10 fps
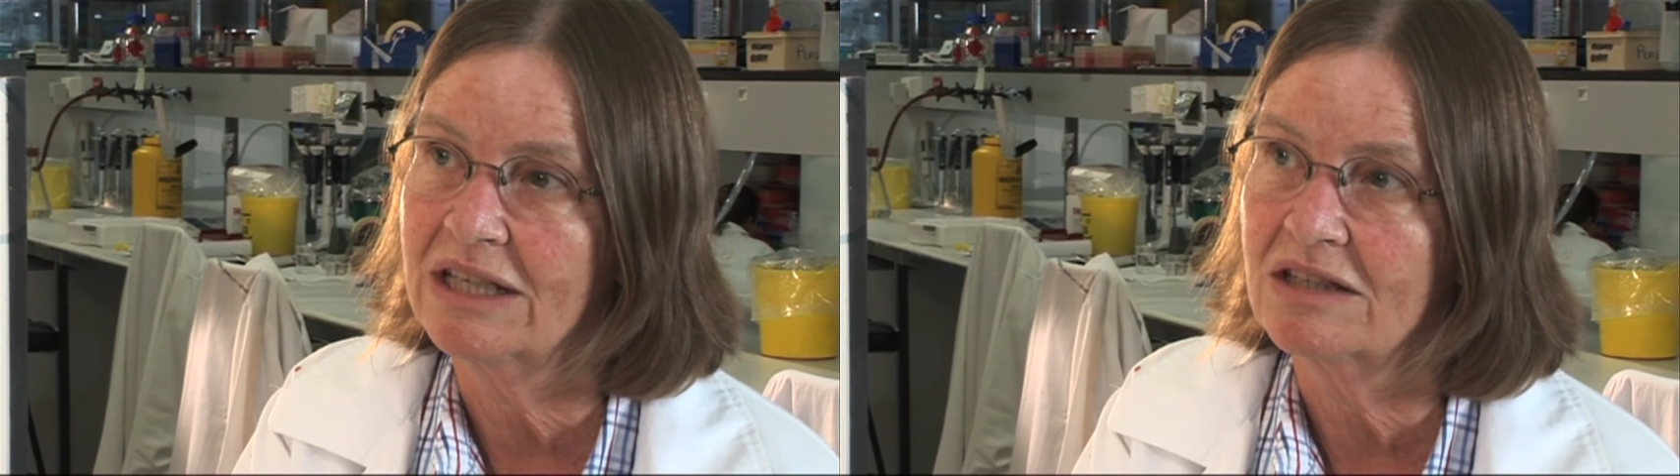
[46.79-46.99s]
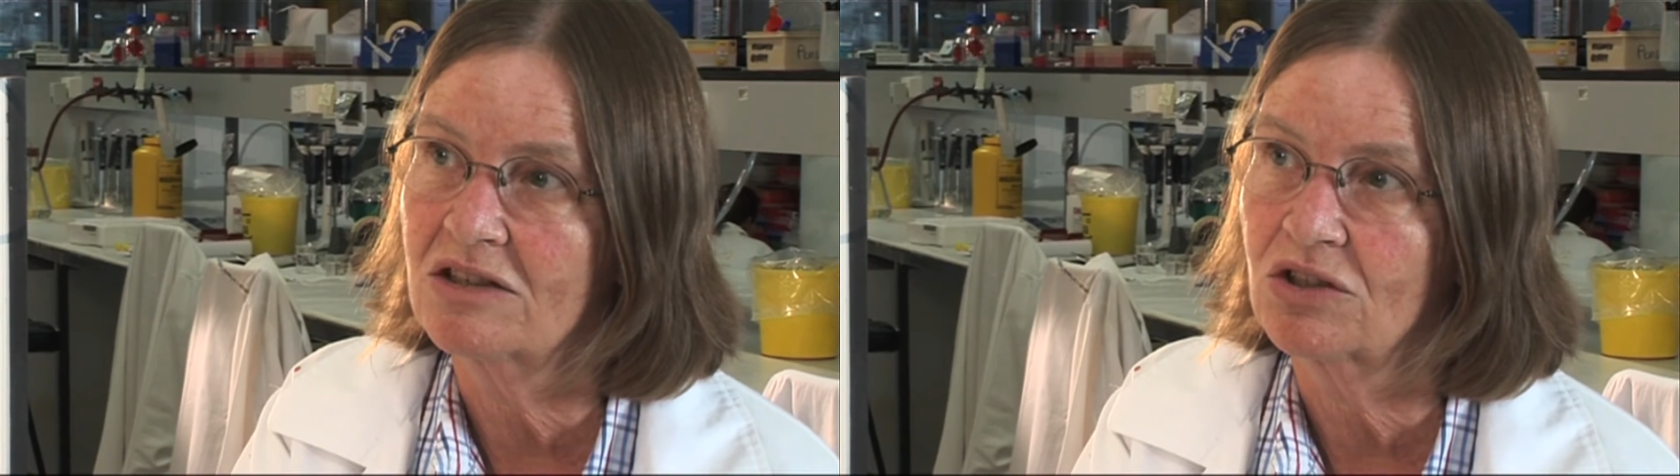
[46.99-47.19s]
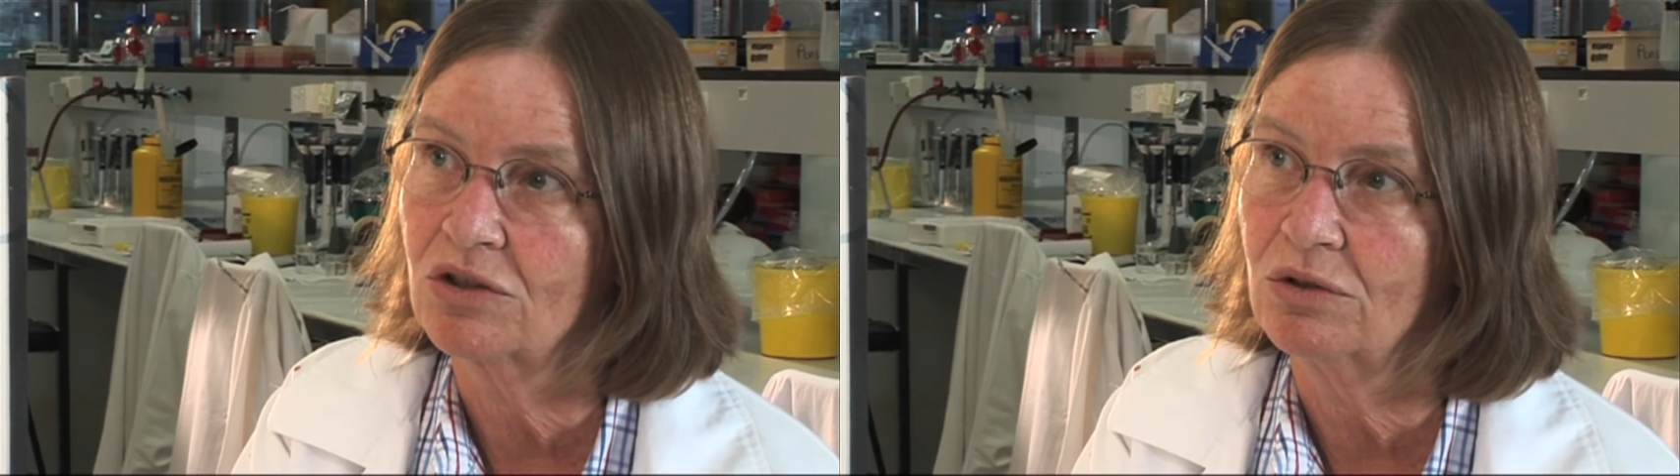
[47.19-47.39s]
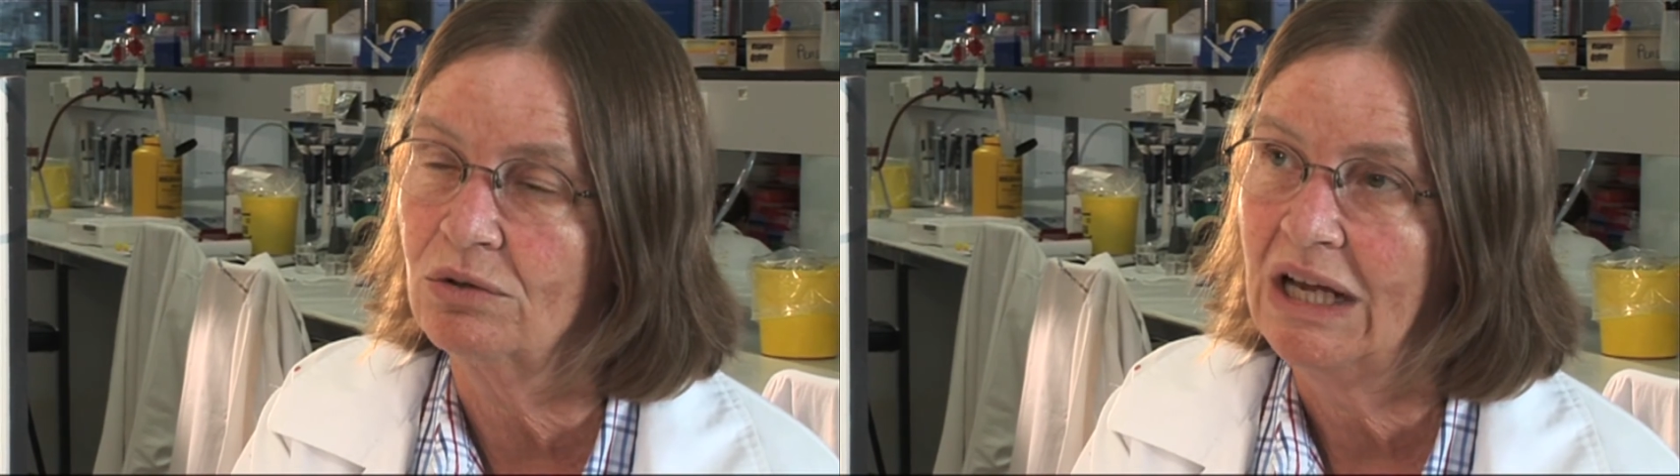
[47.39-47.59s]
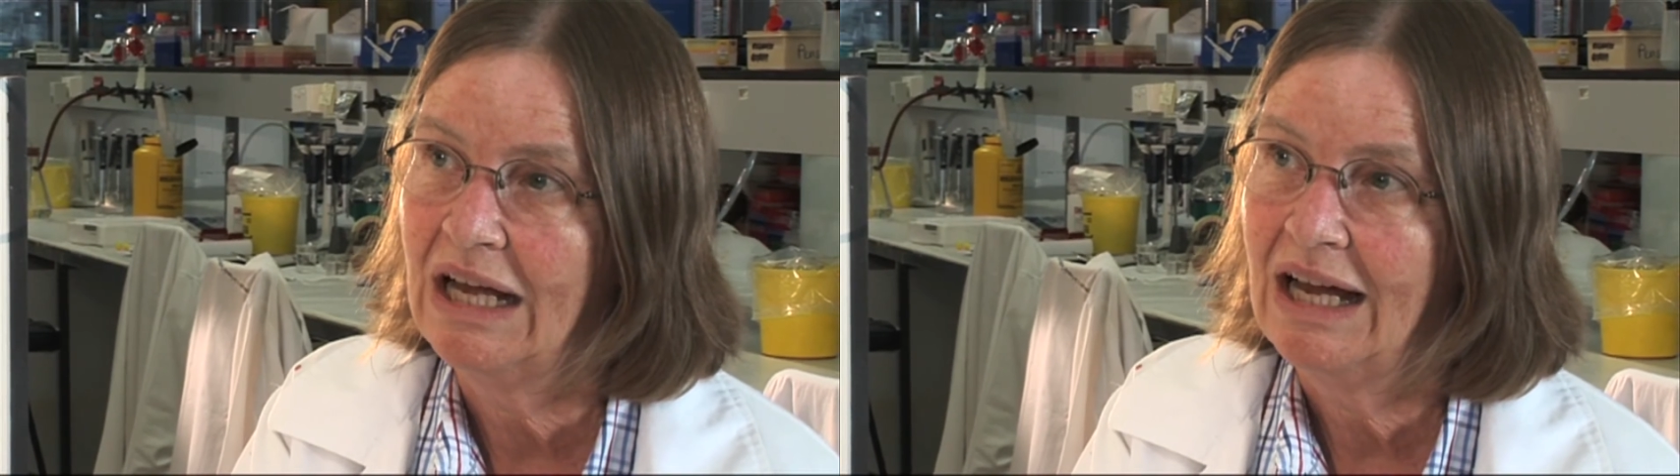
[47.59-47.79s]
is
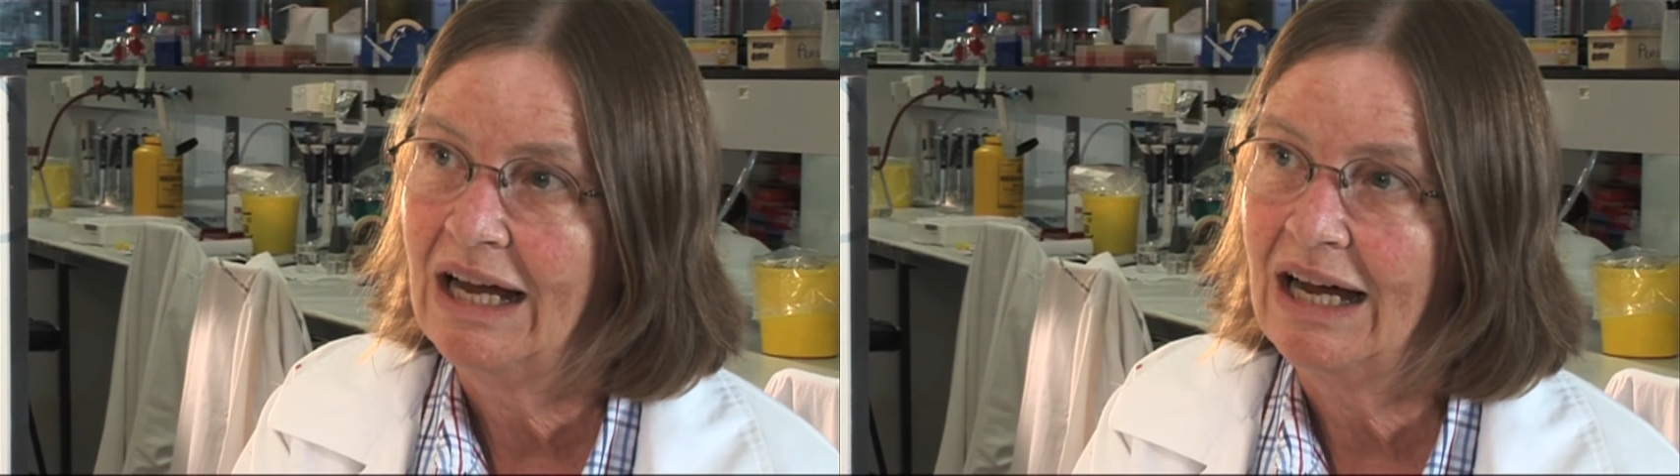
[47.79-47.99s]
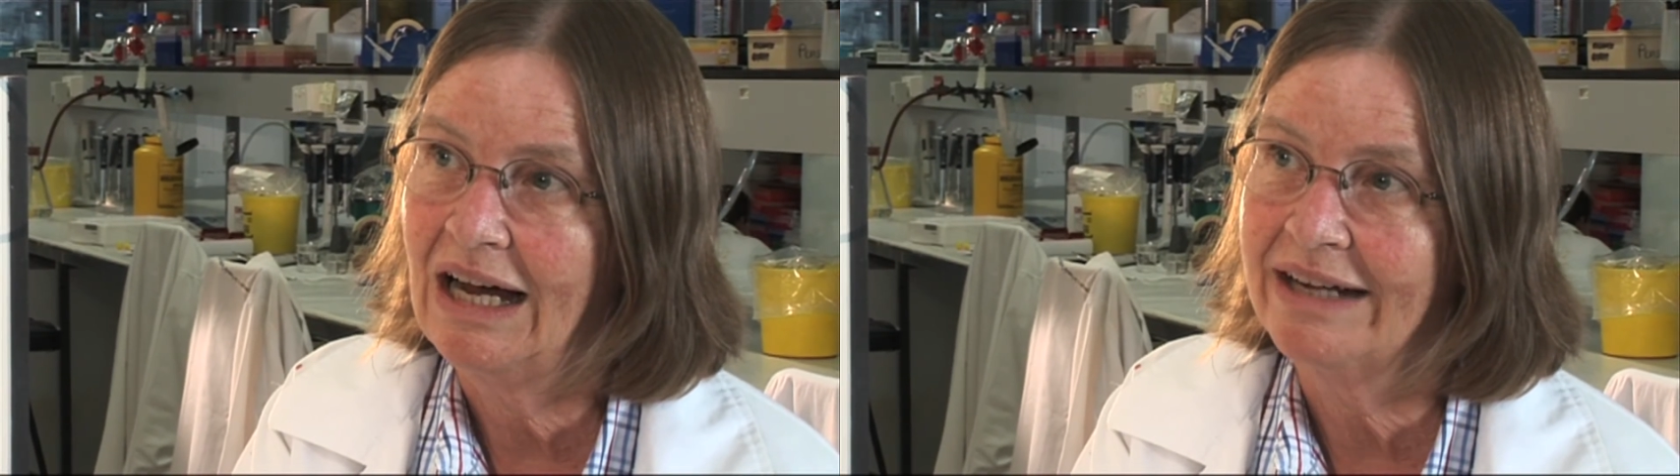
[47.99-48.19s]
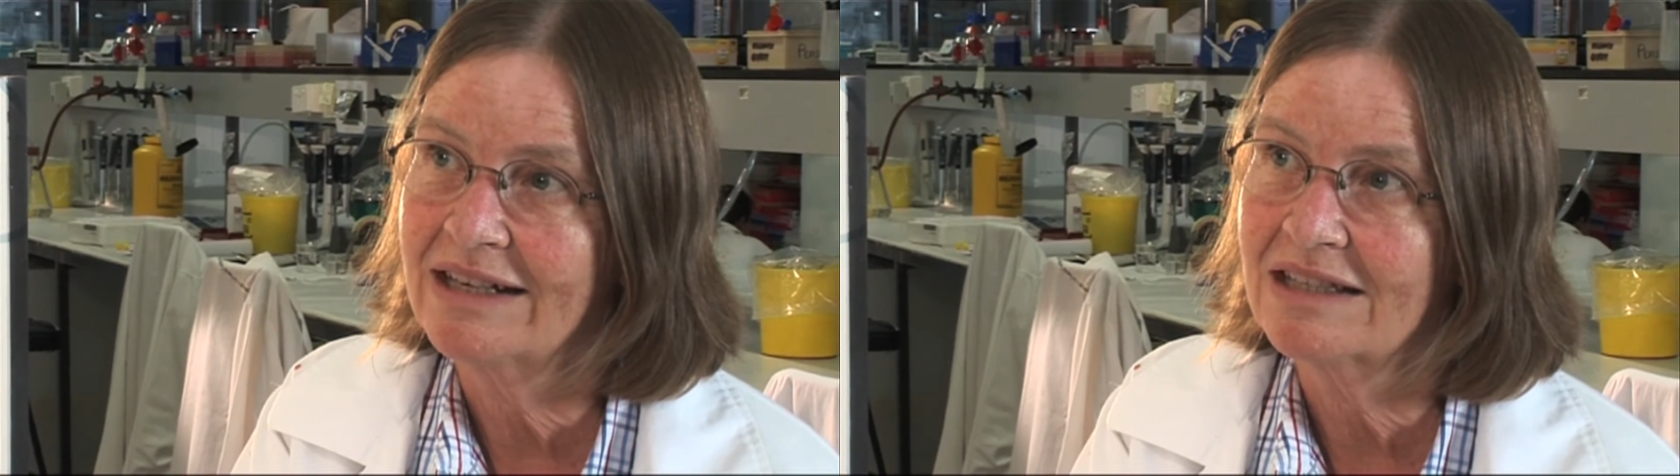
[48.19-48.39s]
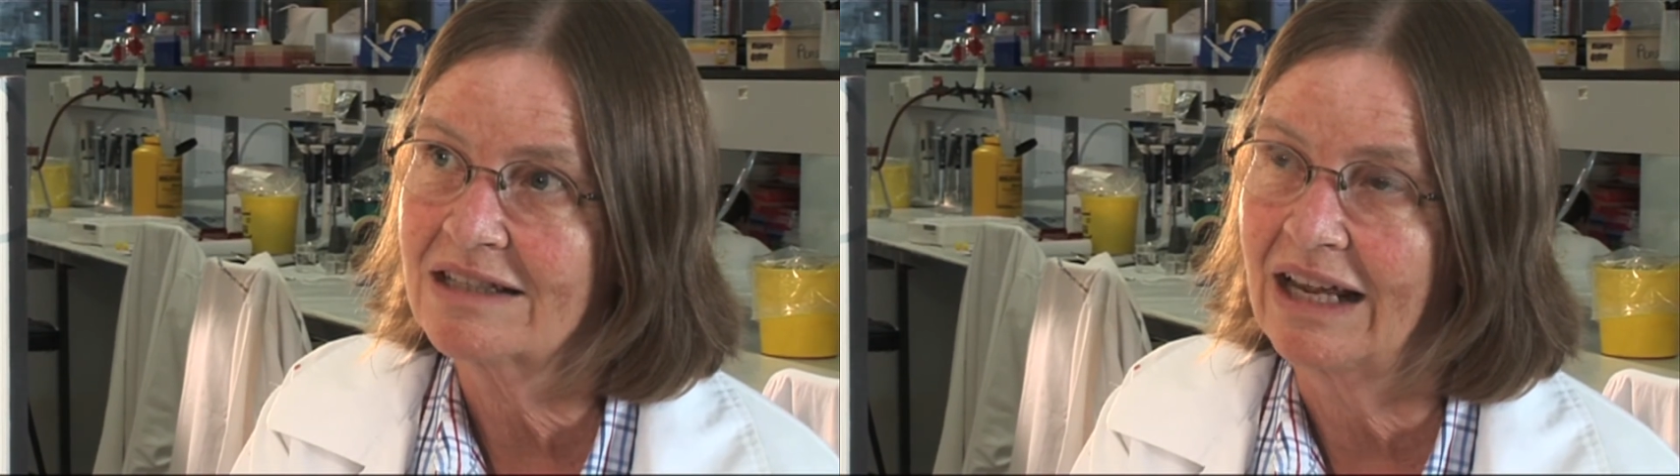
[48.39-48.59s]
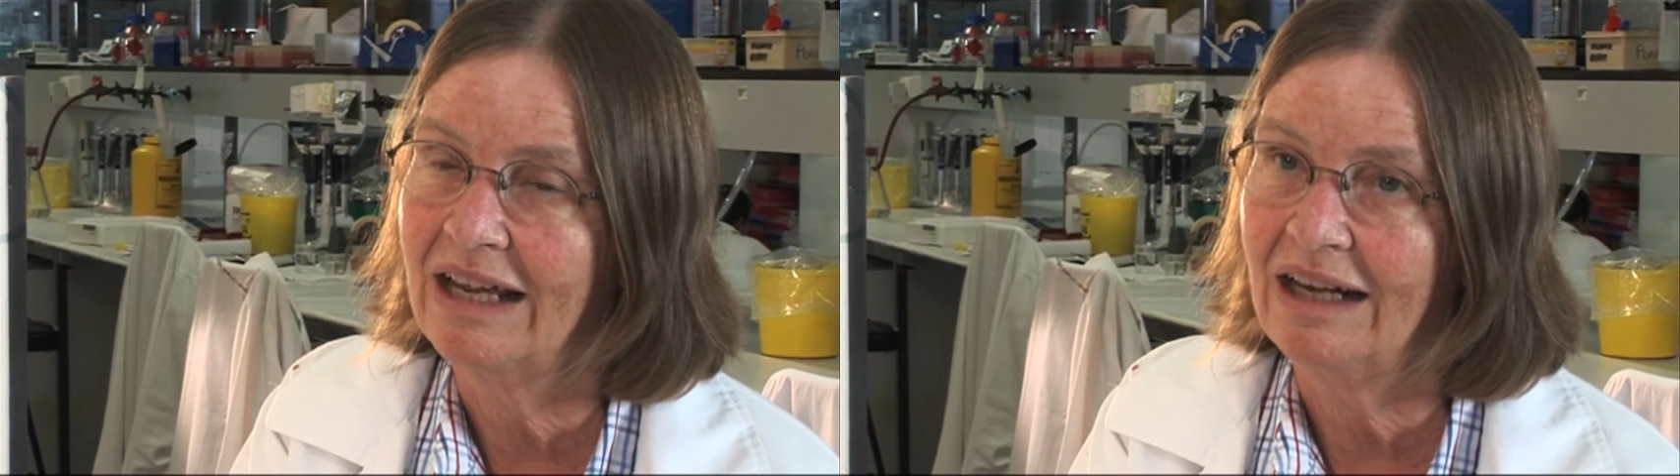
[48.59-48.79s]
to
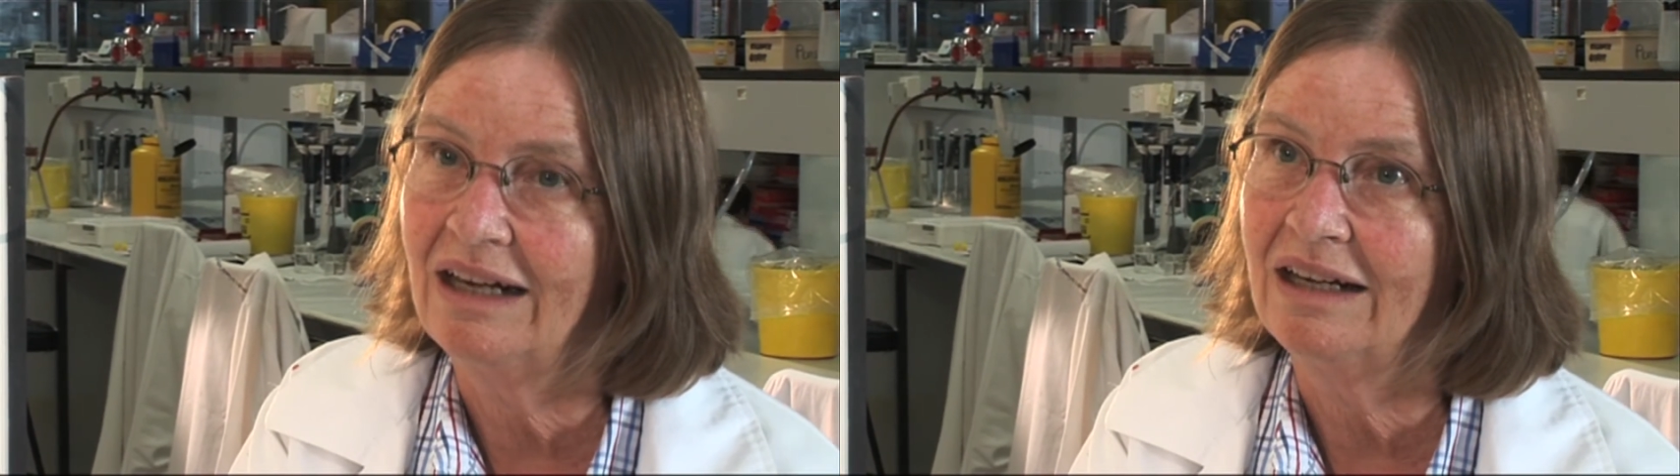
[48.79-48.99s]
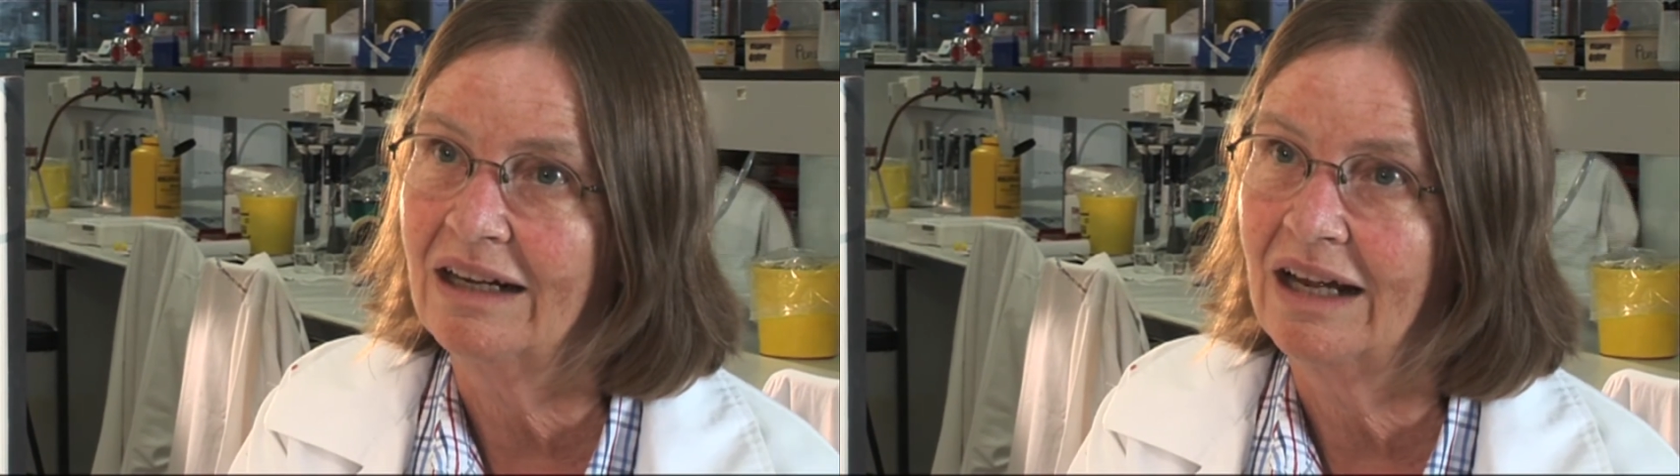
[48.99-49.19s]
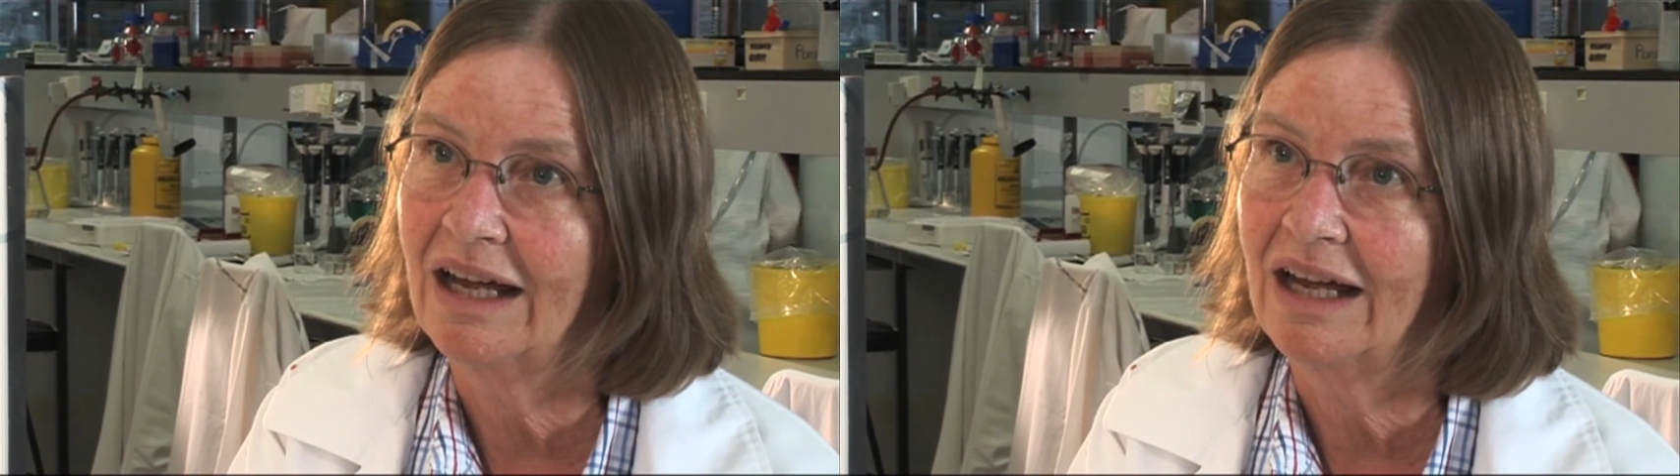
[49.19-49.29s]
understand,